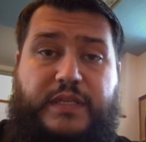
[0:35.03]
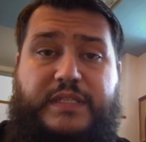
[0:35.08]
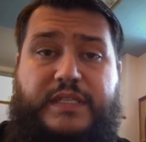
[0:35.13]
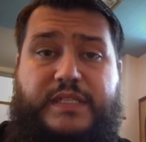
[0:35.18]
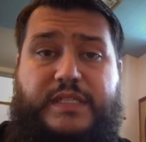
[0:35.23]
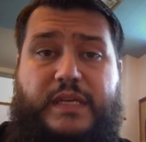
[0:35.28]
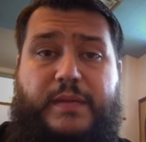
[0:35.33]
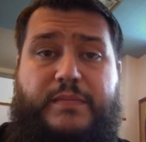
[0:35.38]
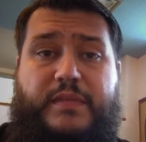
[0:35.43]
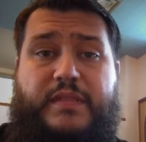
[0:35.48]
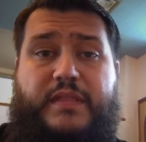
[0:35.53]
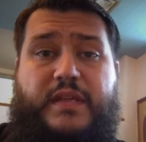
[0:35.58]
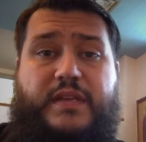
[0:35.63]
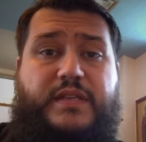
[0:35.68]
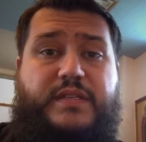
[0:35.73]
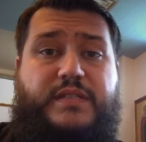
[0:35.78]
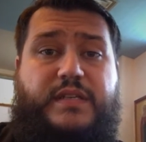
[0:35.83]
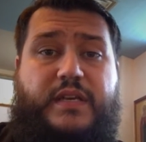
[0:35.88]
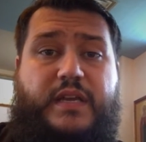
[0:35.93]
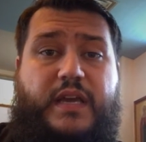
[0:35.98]
This is something that
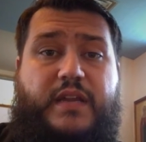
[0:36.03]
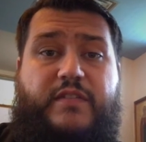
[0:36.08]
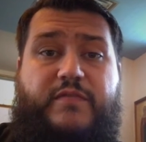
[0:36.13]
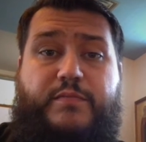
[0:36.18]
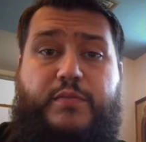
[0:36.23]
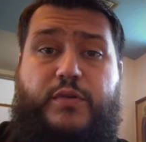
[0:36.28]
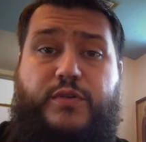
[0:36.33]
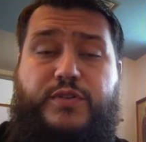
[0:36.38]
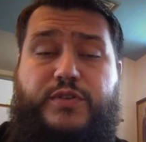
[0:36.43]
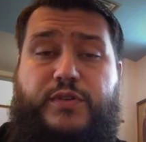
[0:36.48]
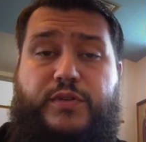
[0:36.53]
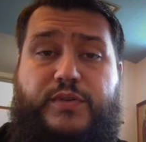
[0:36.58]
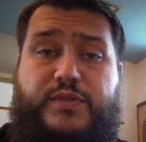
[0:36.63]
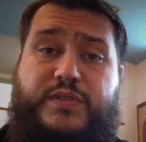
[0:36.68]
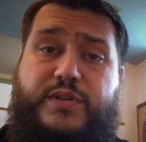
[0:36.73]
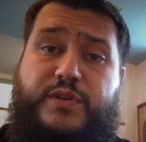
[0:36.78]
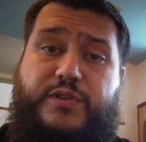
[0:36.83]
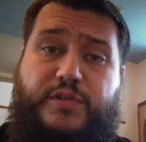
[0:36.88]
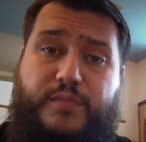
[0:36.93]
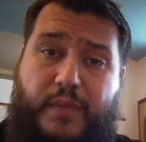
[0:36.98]
is kind of personal and
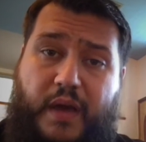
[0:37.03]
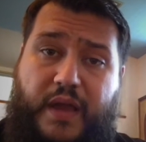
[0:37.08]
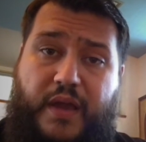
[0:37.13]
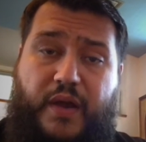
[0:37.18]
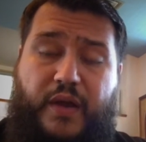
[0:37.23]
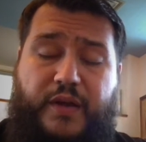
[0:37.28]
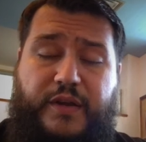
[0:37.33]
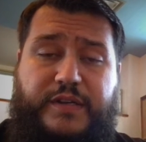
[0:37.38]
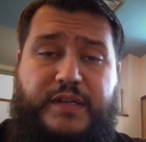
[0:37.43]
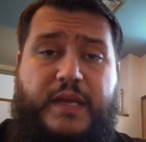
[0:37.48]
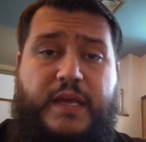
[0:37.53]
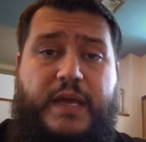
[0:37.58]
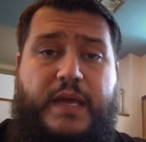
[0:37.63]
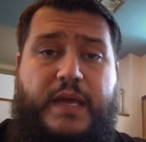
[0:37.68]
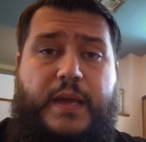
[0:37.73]
dear to my heart,